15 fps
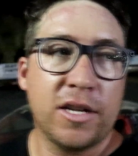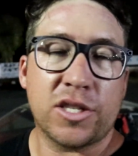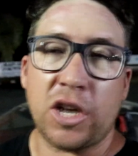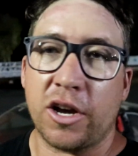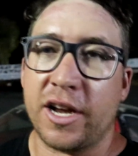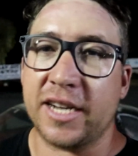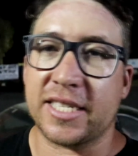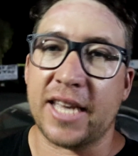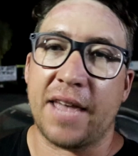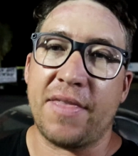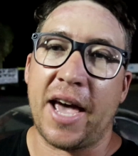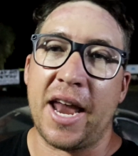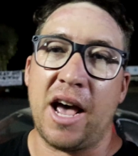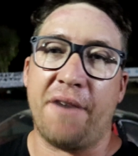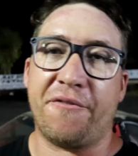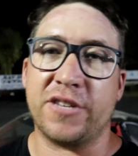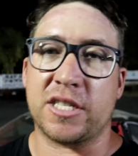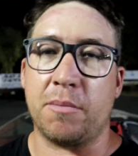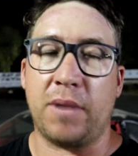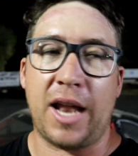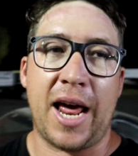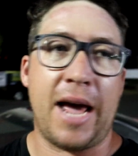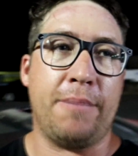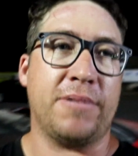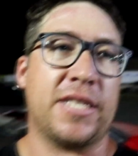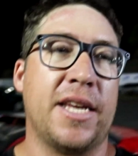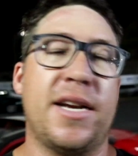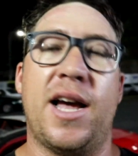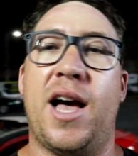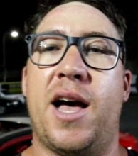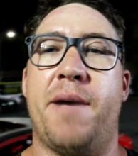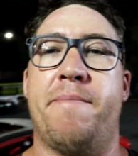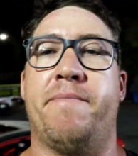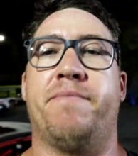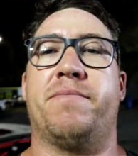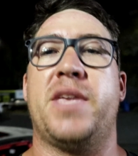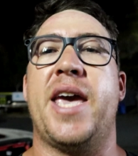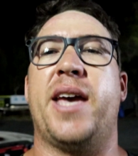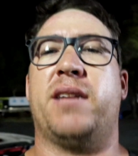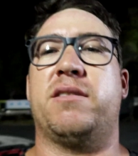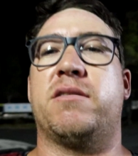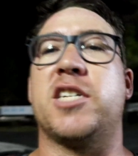So I'm going to send that out for some laps and yeah,